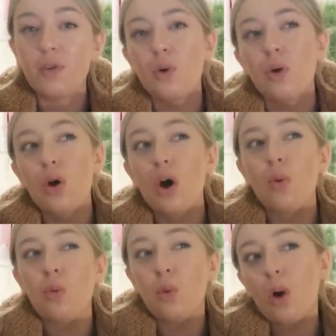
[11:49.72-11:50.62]
for
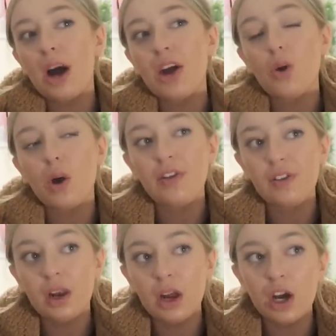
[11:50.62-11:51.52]
a while. I
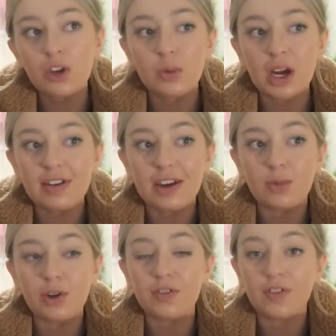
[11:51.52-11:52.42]
think the last one I
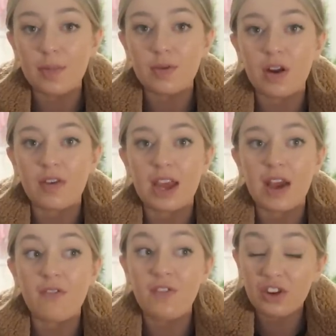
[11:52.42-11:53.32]
did was
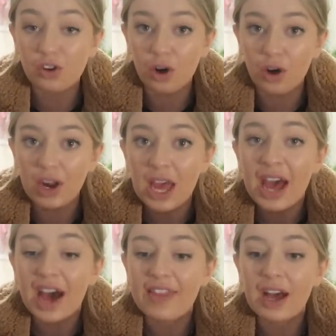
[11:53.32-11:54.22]
February VidCon,
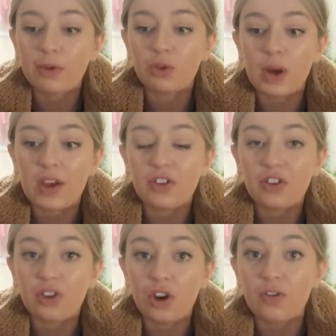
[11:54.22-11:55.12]
and that was with
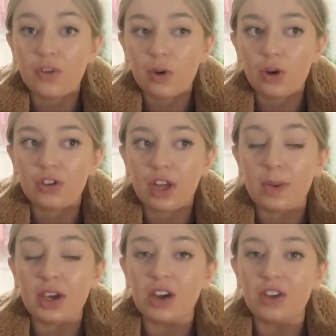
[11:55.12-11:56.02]
Soph and Rock,
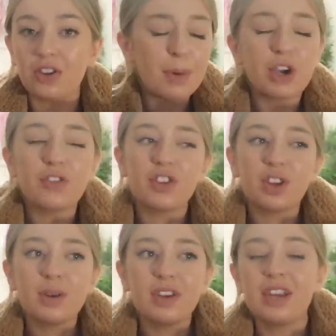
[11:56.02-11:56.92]
because for
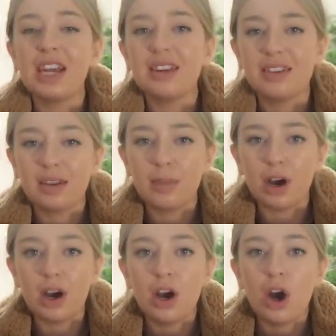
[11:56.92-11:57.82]
some reason in
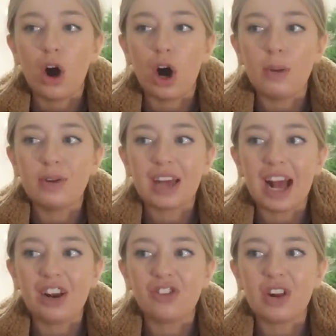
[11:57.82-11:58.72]
summer I was
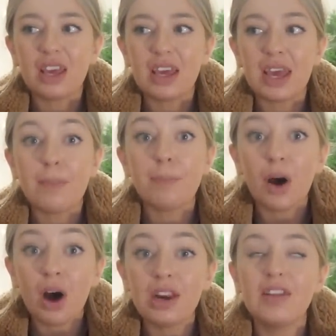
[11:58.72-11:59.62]
actually in
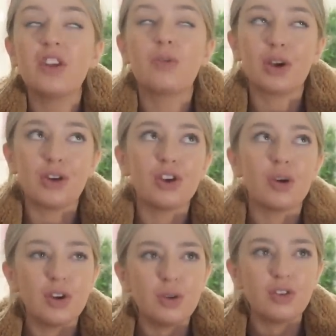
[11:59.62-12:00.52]
Bali. That's why I couldn't
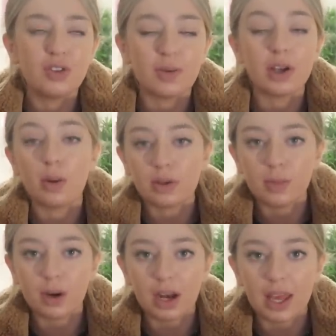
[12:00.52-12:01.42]
go. I knew I was doing something. I was
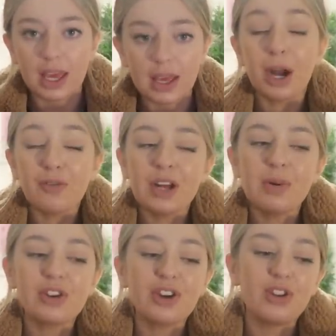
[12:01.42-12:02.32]
in Bali, but I really
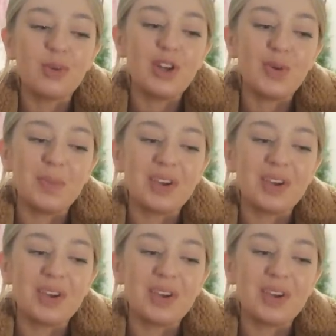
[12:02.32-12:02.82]
wanted to go to the winter one